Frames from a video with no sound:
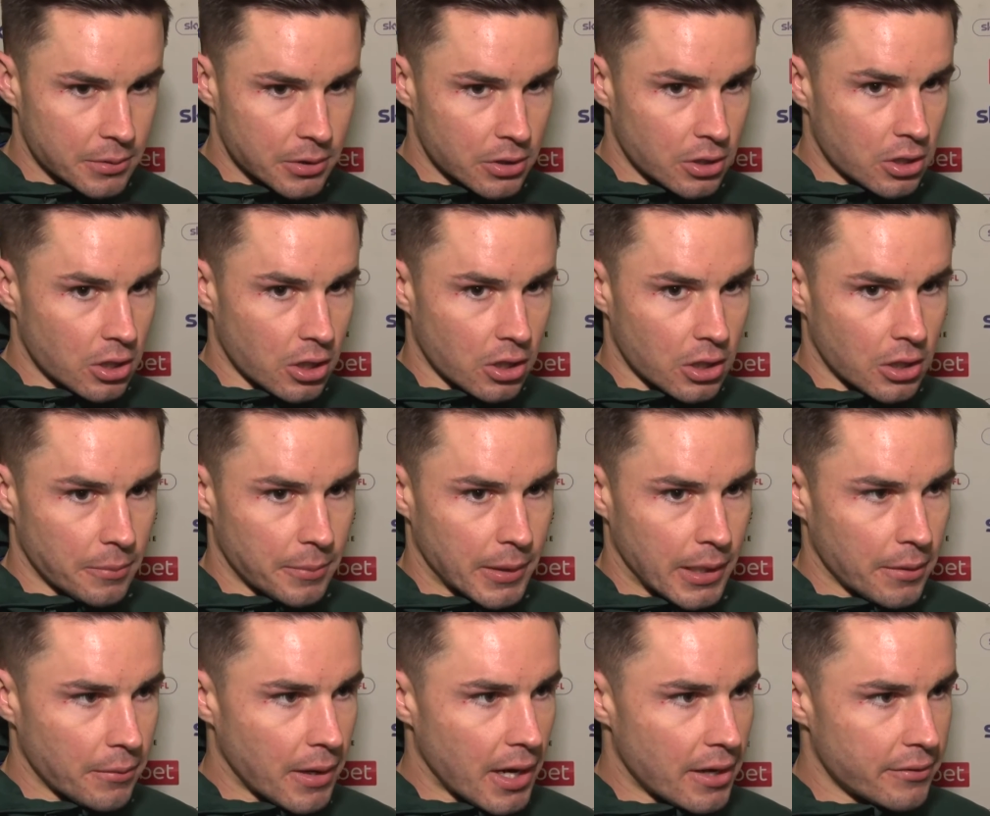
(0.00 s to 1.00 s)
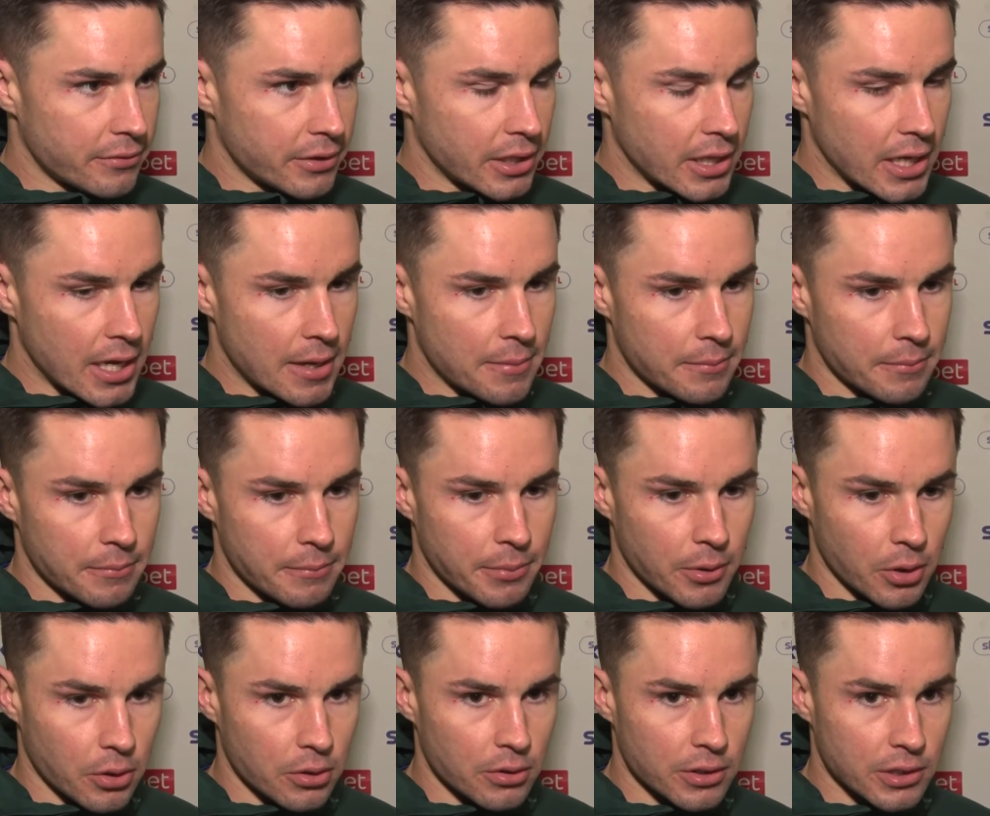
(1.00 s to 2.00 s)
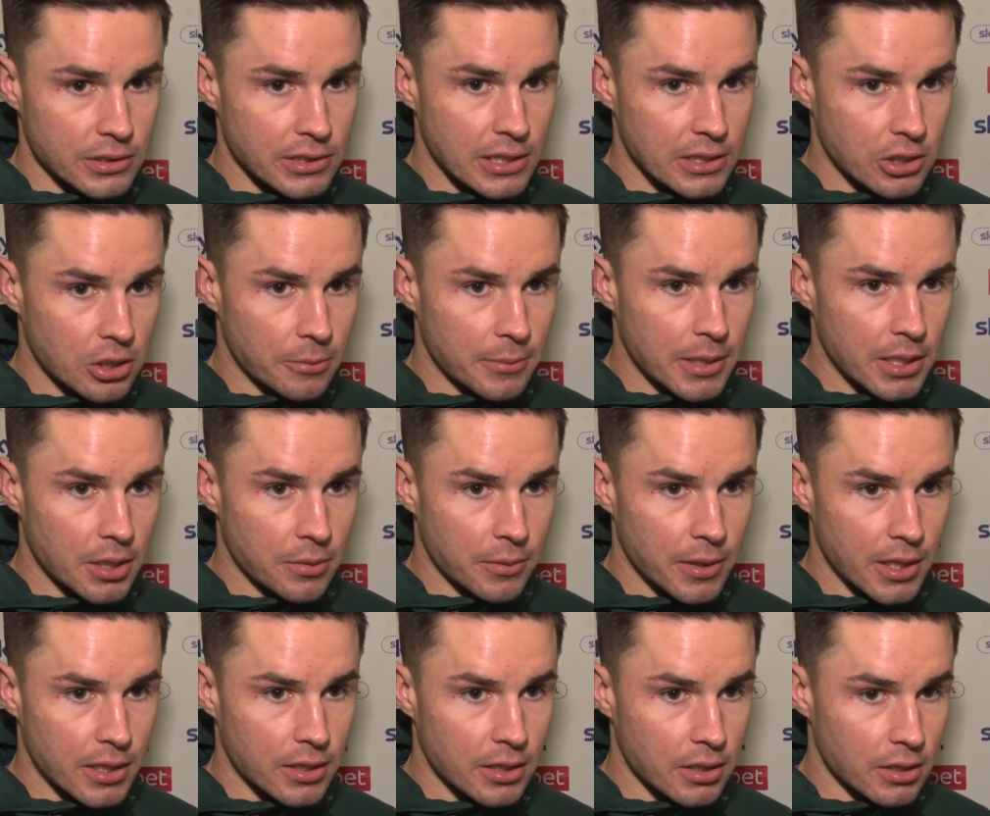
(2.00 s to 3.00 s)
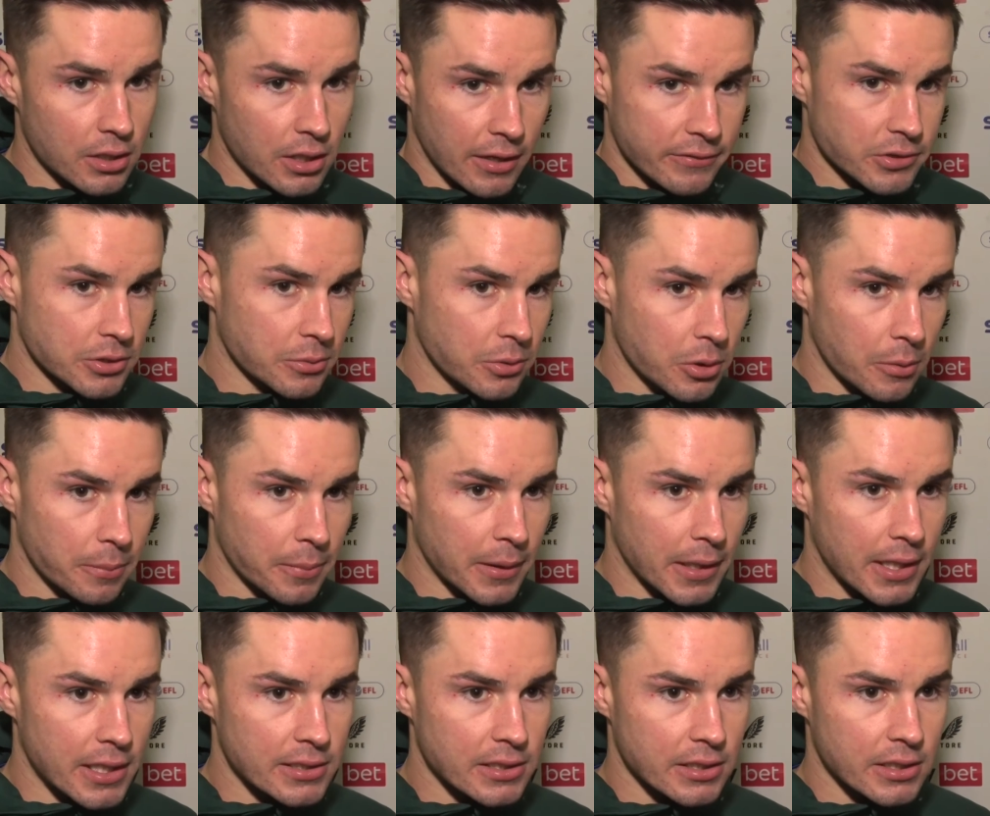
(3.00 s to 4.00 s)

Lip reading: You're not going to play well every game, but they did come into it, and they have some good players.